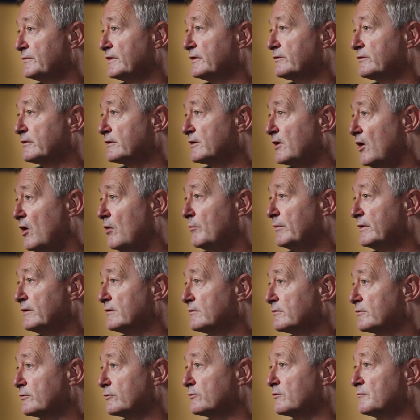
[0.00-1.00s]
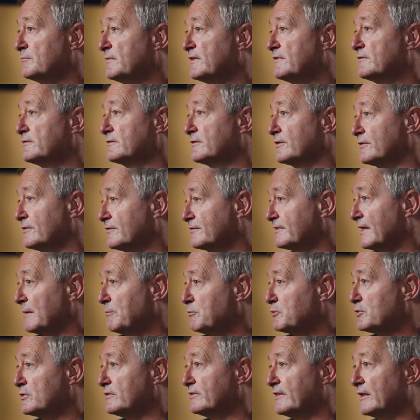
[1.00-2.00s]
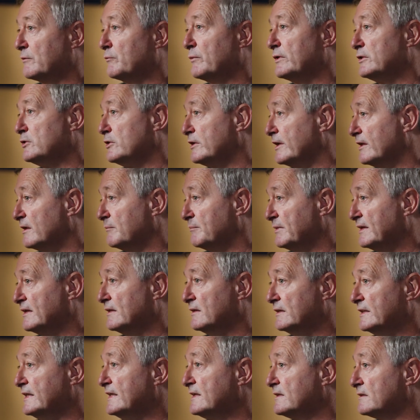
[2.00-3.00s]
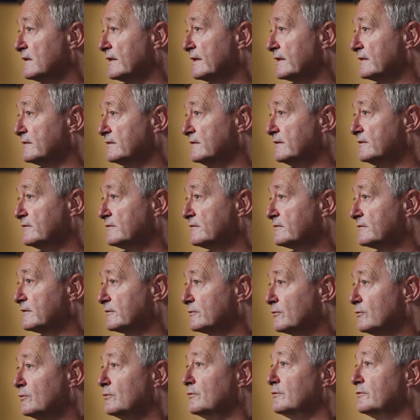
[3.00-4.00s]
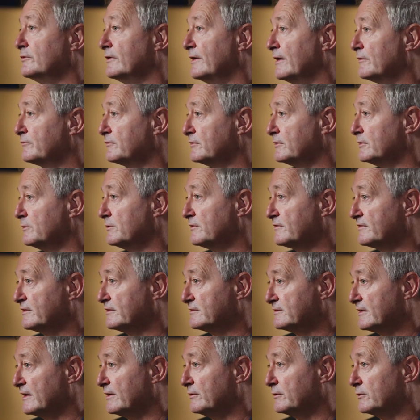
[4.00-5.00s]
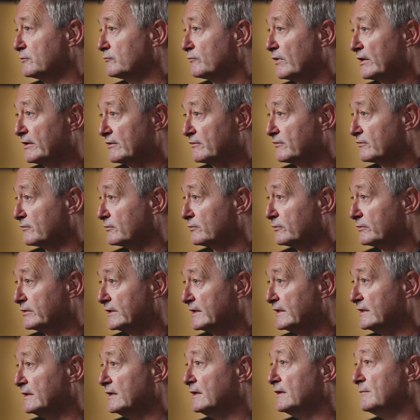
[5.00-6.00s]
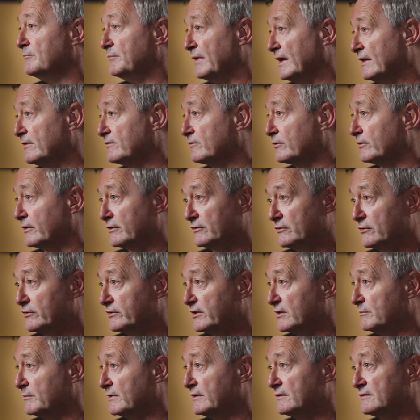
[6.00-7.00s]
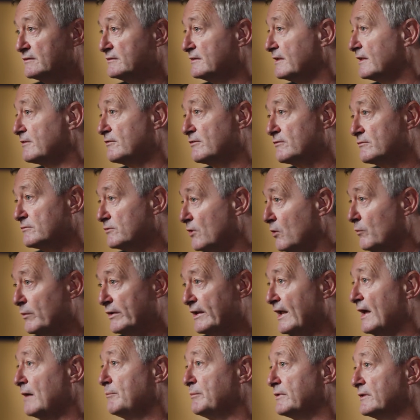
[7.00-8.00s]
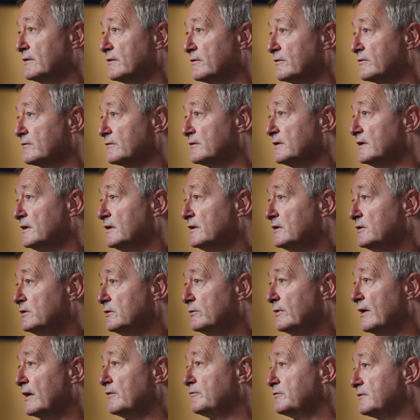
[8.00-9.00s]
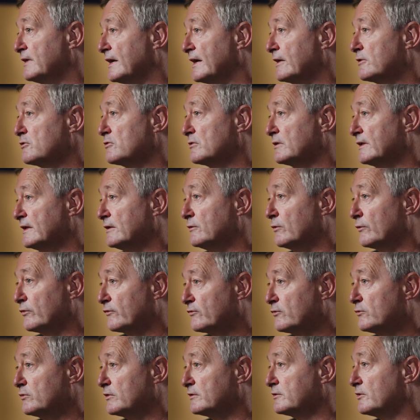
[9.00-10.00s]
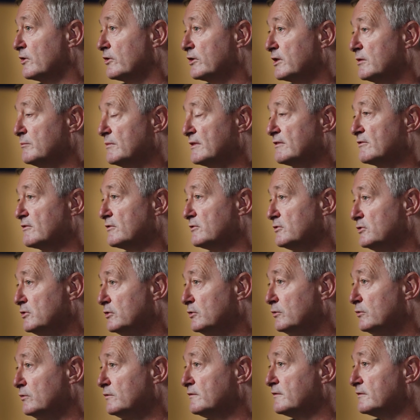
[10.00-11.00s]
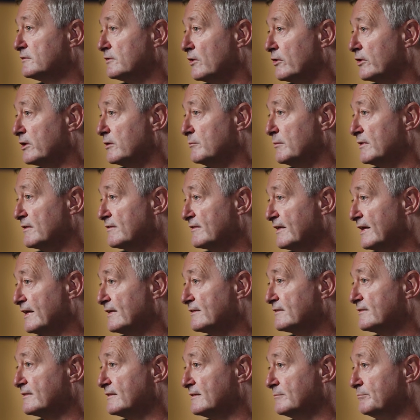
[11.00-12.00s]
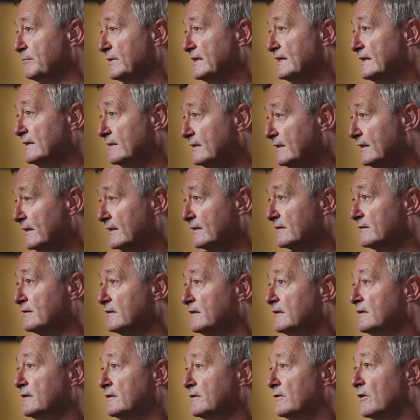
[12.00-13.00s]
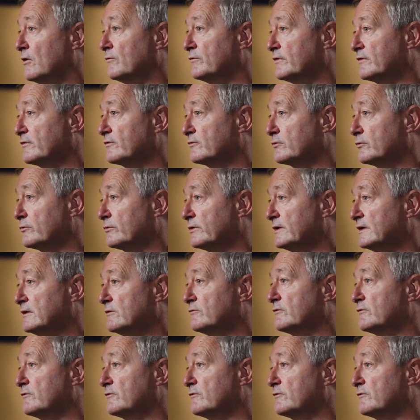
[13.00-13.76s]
There's a common sort of misconception that when you get a big leak like this, that all you have to do is sit down and write a story based on a document. That's not what happens. You have to actually go through the documents and use the documents as the beginning of the story.